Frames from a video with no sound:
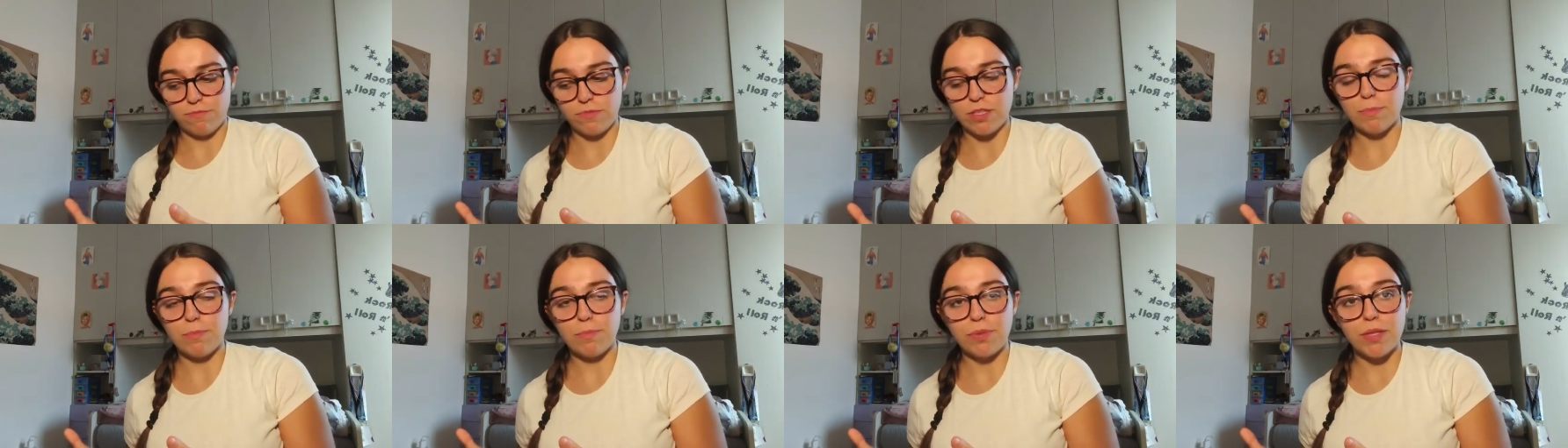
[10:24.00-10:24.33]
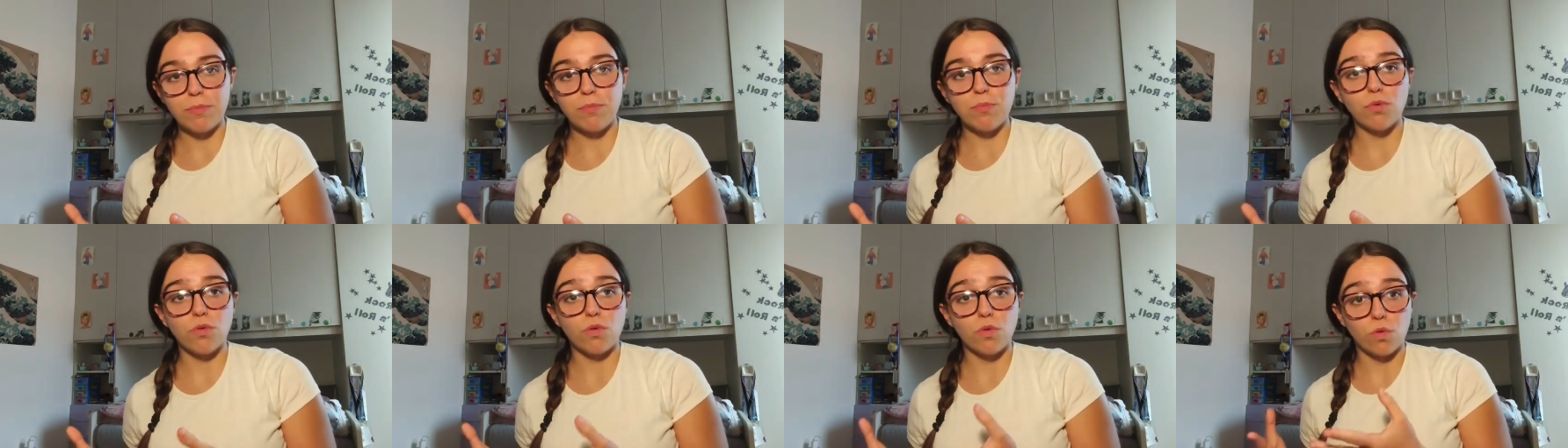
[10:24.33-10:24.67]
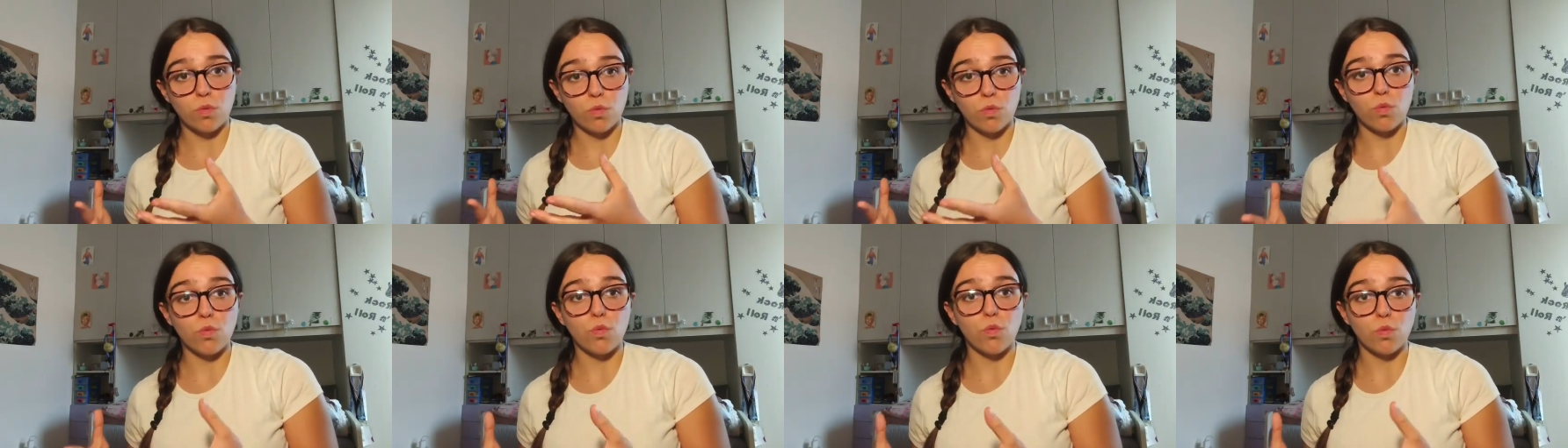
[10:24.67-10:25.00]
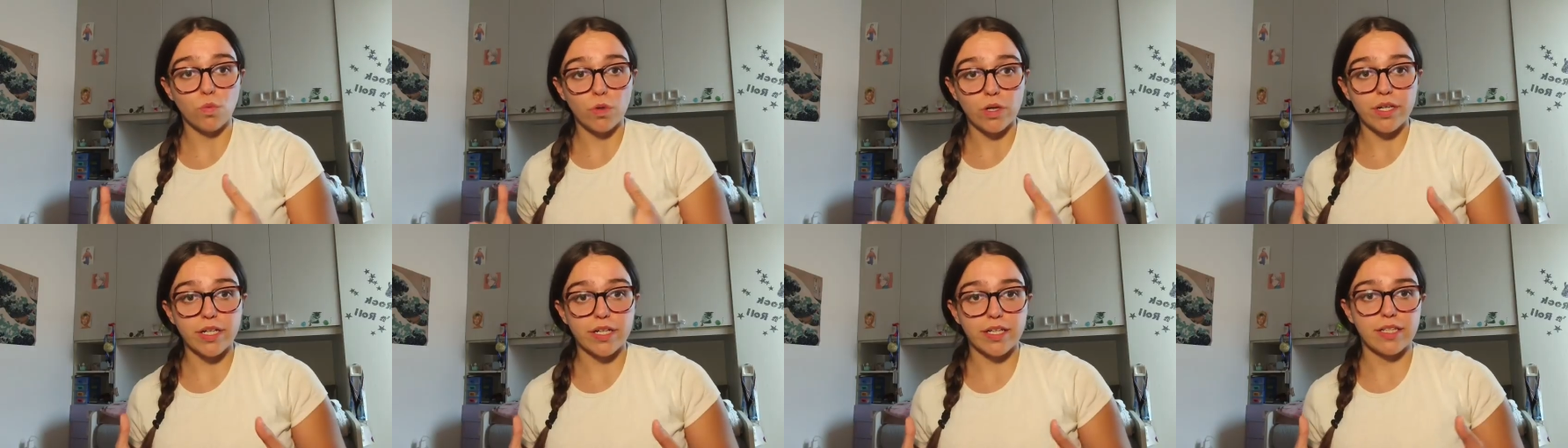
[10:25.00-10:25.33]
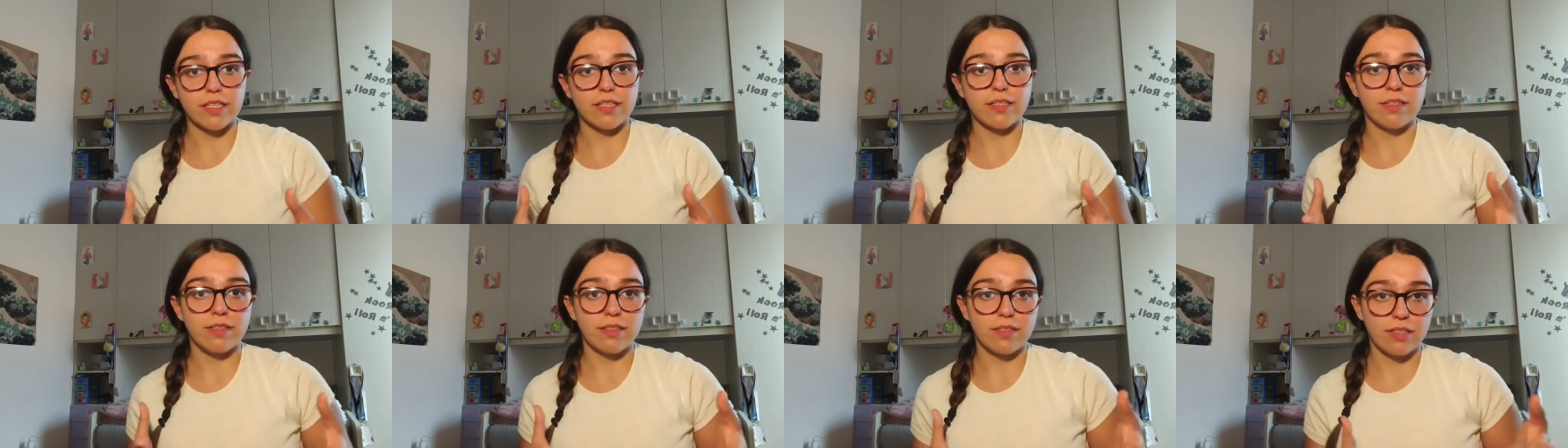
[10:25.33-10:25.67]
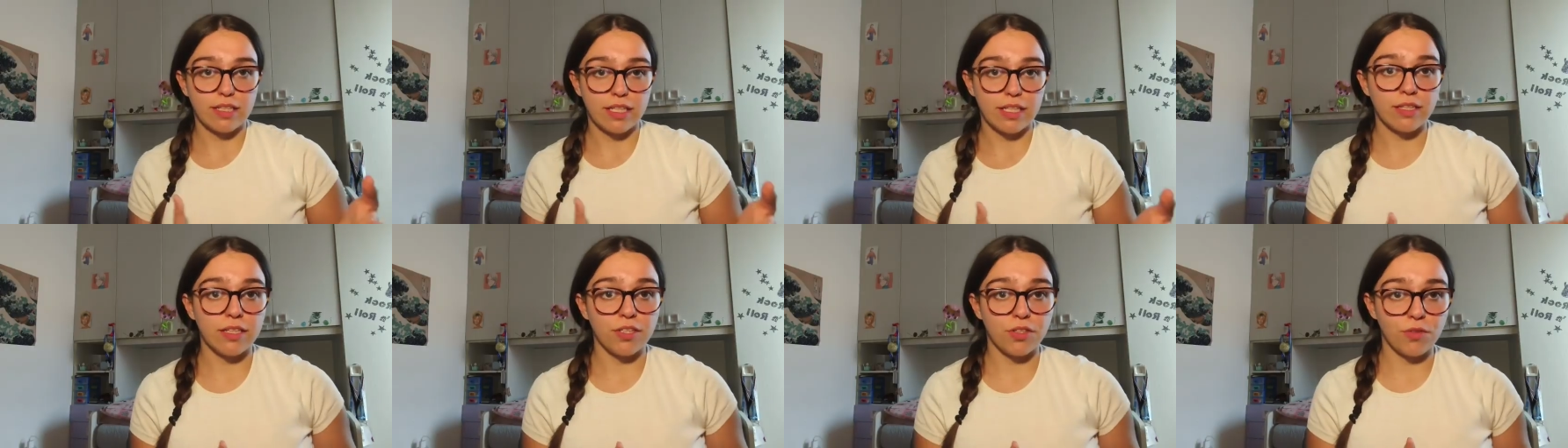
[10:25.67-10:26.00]
the people who work
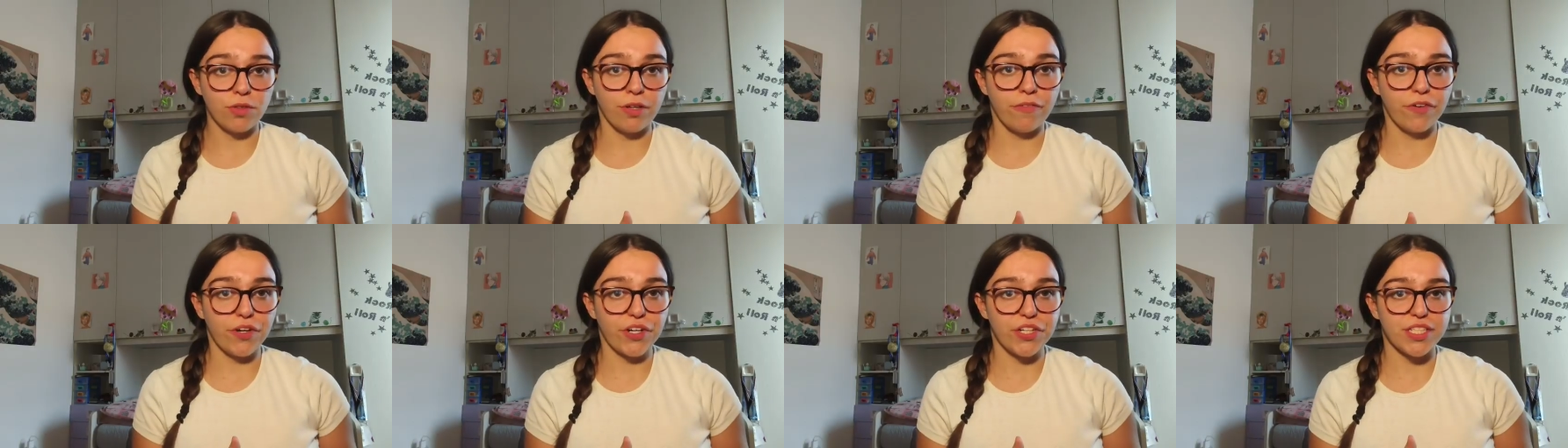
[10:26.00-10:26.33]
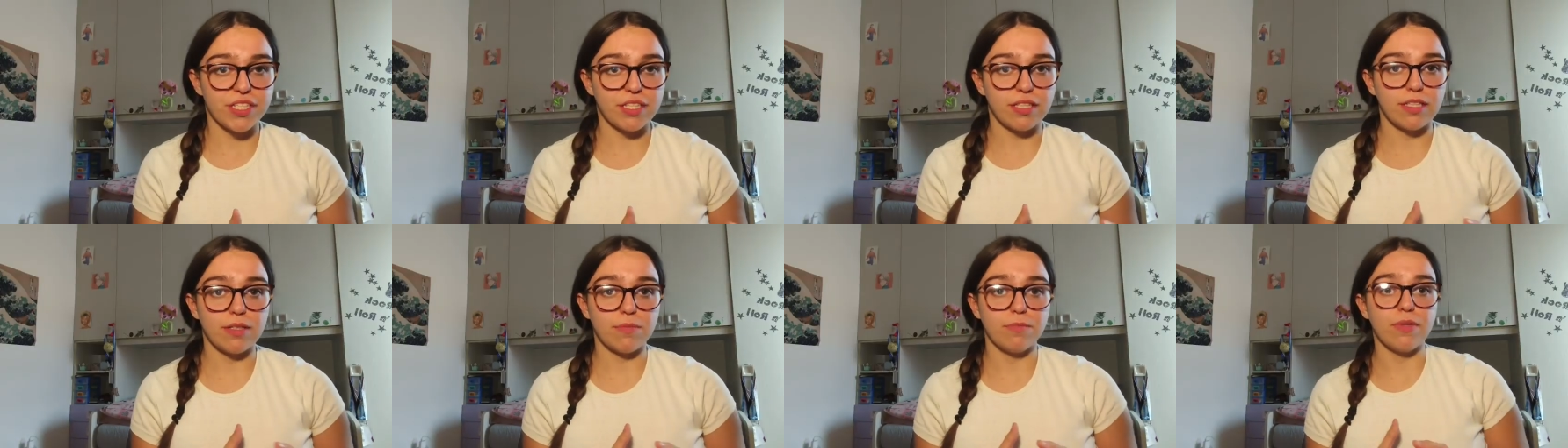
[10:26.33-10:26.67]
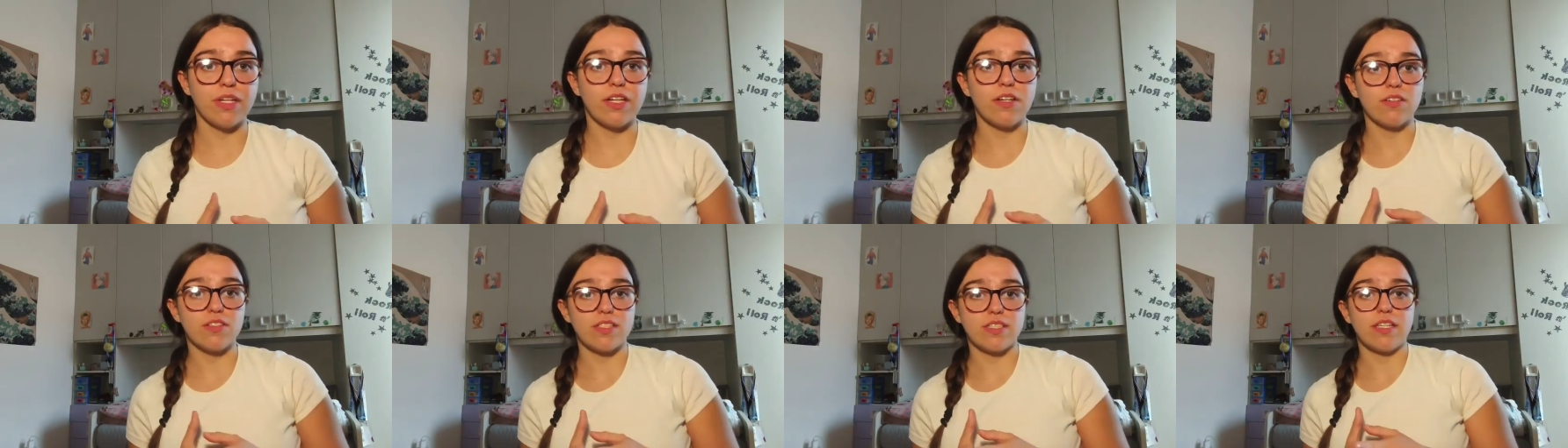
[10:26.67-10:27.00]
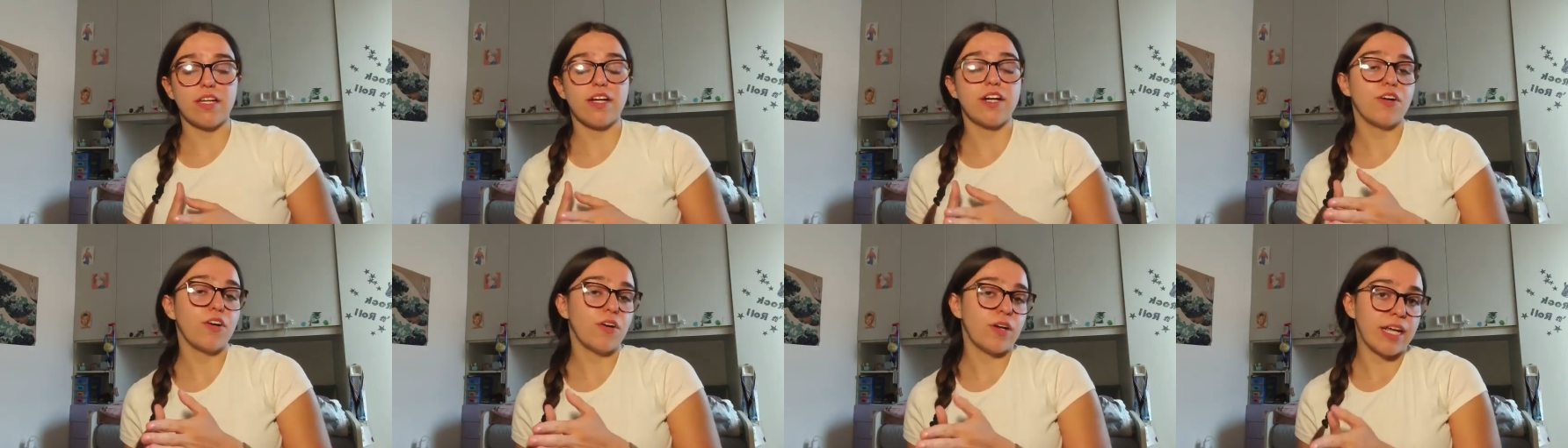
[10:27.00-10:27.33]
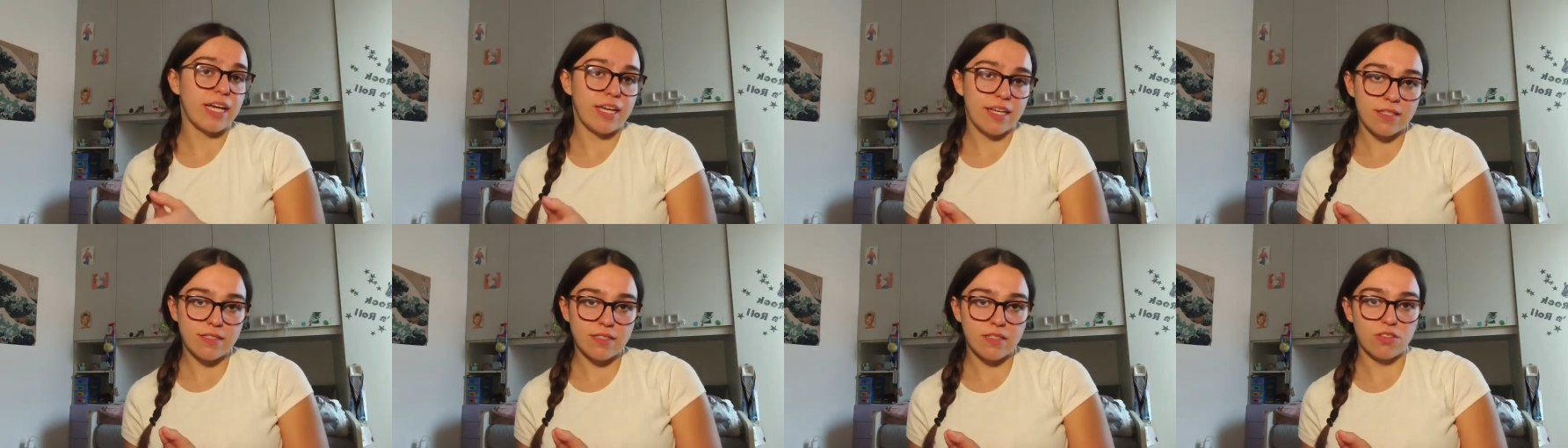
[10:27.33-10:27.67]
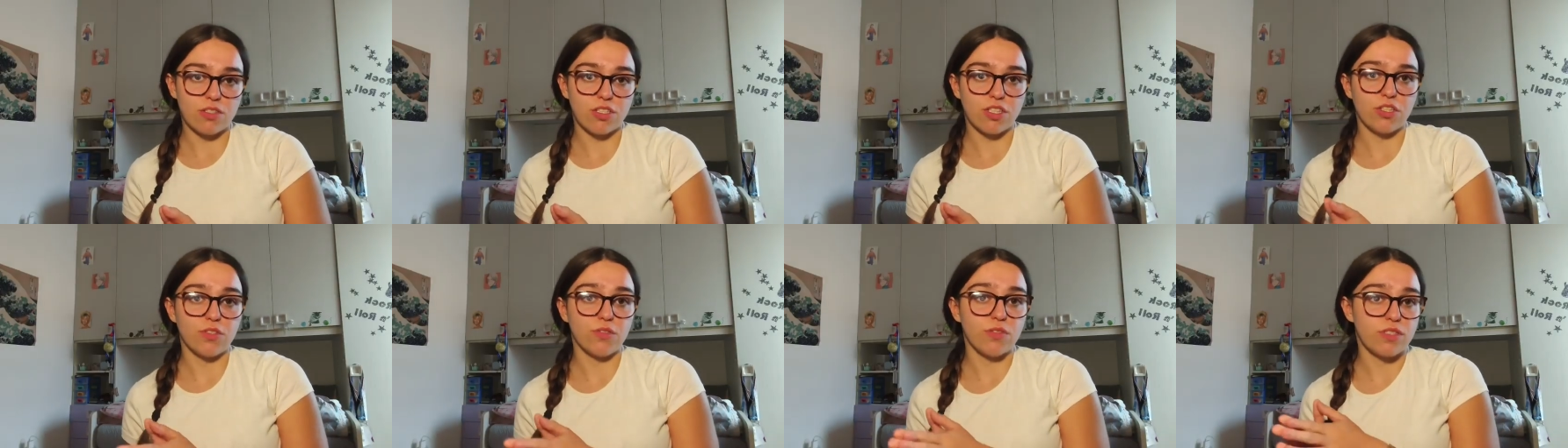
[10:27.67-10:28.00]
in the university, because they're gonna
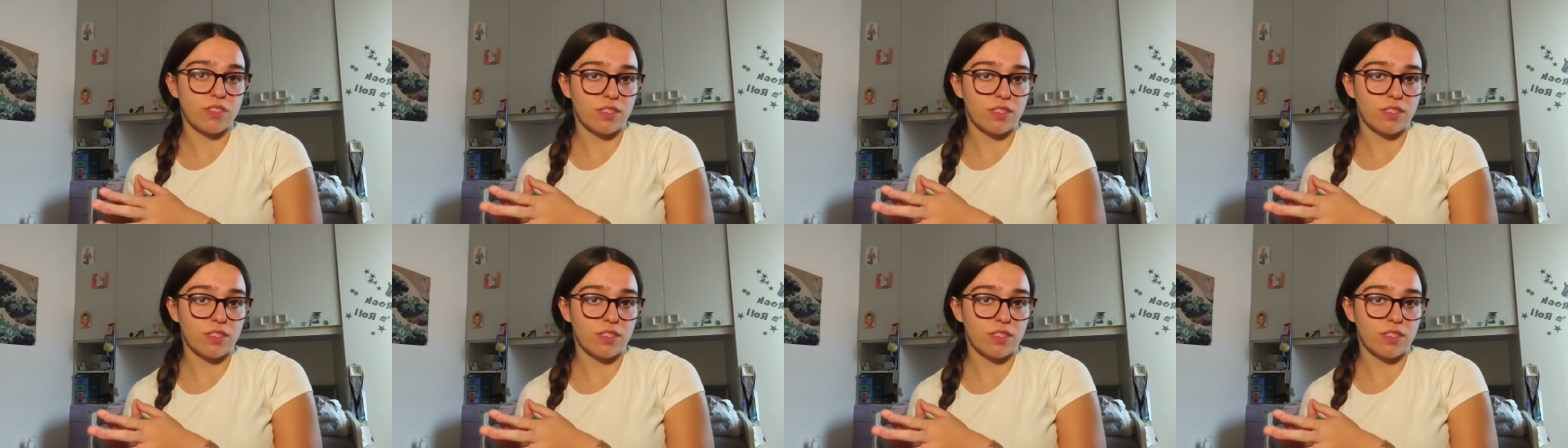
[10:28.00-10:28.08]
answer you.